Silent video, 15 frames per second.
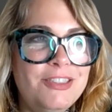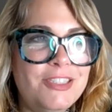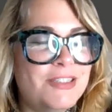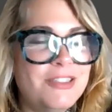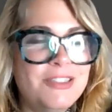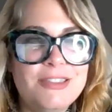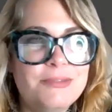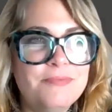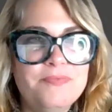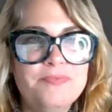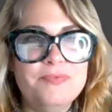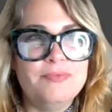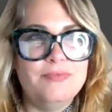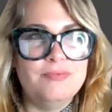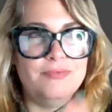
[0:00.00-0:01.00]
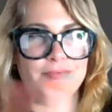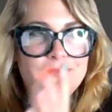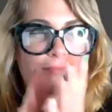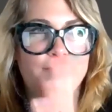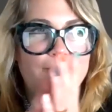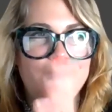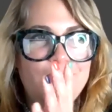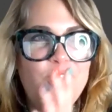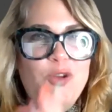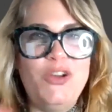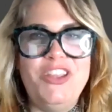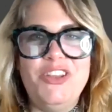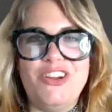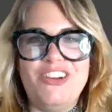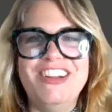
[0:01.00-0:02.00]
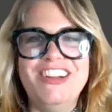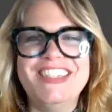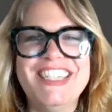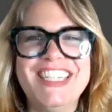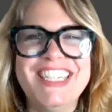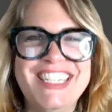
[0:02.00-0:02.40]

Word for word: just, you're here.